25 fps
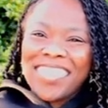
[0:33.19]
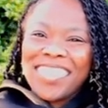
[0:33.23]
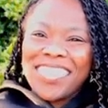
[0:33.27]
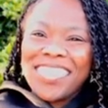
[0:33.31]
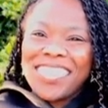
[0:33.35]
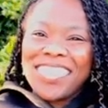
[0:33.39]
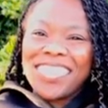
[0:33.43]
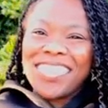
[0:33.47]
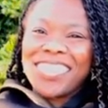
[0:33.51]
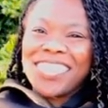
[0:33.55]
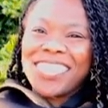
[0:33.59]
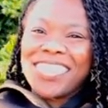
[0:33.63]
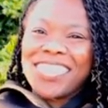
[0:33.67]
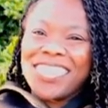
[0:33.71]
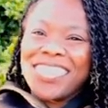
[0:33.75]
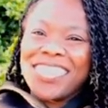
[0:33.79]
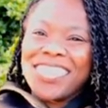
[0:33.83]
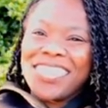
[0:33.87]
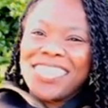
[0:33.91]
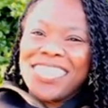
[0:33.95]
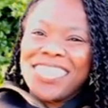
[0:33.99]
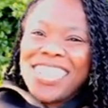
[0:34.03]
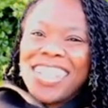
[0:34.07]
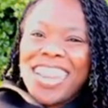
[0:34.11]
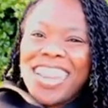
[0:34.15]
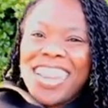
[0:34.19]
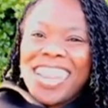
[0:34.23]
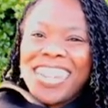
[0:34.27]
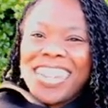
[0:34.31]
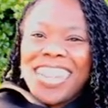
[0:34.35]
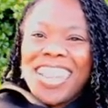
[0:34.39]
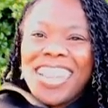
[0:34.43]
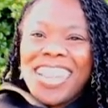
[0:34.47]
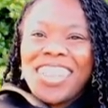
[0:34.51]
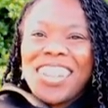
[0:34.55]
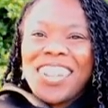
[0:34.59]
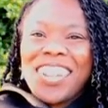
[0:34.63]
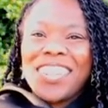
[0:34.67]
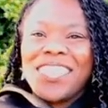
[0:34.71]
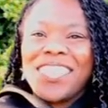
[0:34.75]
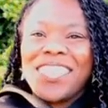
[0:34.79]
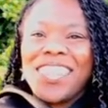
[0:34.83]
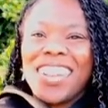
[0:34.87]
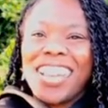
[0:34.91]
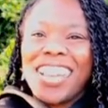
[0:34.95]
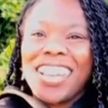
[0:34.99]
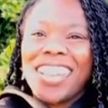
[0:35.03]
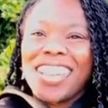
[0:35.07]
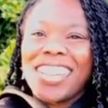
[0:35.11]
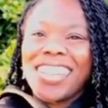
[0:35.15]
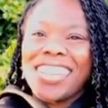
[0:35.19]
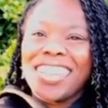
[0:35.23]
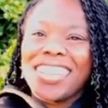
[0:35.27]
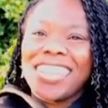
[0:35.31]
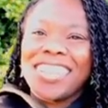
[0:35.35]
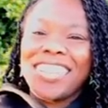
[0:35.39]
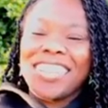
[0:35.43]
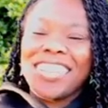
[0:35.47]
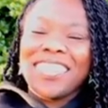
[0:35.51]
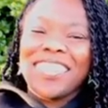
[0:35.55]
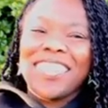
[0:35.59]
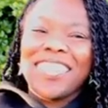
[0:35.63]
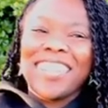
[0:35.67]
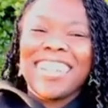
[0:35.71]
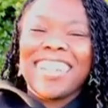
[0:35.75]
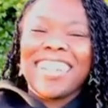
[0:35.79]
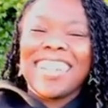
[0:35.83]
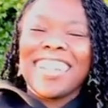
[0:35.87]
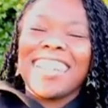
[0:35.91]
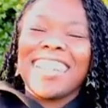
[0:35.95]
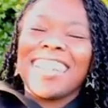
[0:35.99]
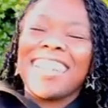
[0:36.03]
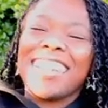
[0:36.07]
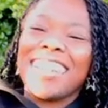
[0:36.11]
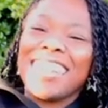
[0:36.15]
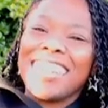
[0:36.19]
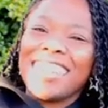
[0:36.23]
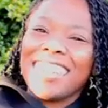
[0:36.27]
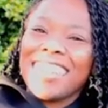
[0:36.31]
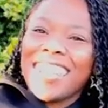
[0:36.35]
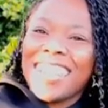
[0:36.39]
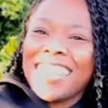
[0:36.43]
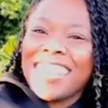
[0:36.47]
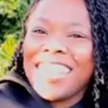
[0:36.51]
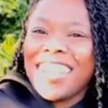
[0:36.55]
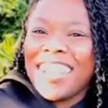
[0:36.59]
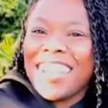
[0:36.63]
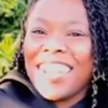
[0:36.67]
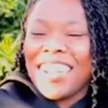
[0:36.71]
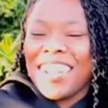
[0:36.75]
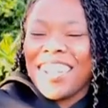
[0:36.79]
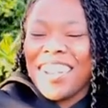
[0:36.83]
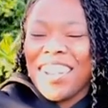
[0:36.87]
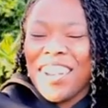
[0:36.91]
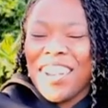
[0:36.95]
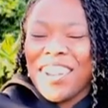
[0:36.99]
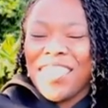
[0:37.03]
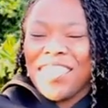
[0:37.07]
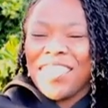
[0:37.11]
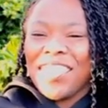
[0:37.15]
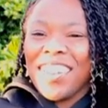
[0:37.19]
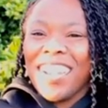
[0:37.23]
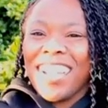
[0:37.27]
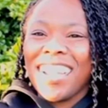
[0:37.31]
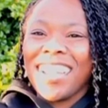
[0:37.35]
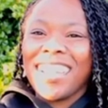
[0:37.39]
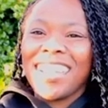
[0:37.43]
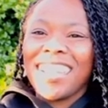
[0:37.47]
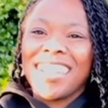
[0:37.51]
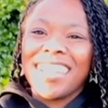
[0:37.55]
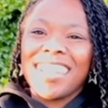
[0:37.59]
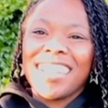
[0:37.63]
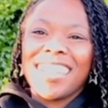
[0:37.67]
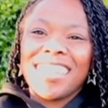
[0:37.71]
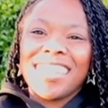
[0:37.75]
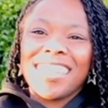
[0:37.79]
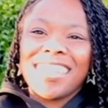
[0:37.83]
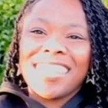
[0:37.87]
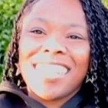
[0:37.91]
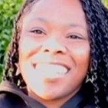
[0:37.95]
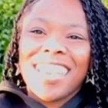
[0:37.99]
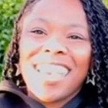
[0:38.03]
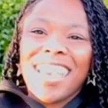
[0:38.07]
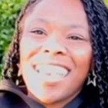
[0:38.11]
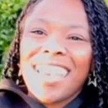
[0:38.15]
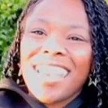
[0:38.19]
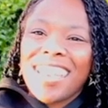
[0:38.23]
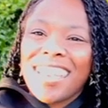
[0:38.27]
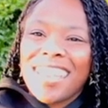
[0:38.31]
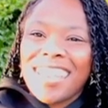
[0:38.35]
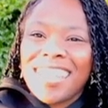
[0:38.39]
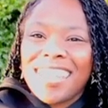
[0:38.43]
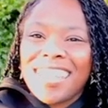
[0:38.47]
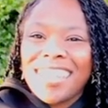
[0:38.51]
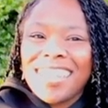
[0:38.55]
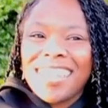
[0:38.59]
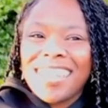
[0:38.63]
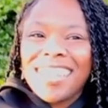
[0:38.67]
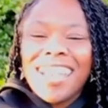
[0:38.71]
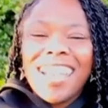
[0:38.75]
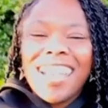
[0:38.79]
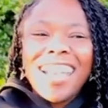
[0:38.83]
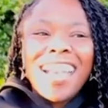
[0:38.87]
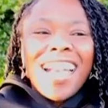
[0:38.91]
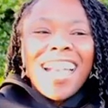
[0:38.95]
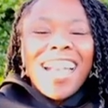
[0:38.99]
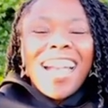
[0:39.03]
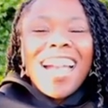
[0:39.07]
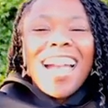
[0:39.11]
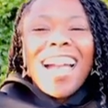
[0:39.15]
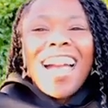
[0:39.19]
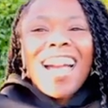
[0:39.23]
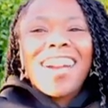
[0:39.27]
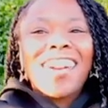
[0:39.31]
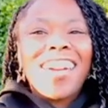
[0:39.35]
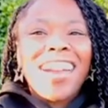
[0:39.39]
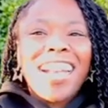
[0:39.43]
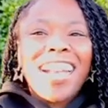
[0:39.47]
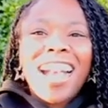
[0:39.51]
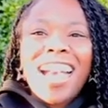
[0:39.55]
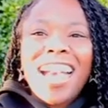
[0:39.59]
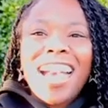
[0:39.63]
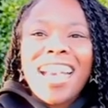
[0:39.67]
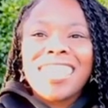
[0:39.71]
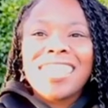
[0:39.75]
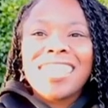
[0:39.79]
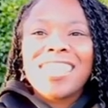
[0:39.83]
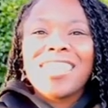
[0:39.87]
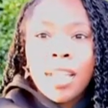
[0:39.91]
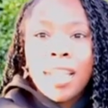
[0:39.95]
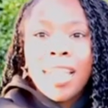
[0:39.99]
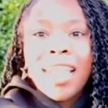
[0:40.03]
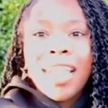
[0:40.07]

Ooh, with another one, with a another one. Go, yes. girl. All right, guys.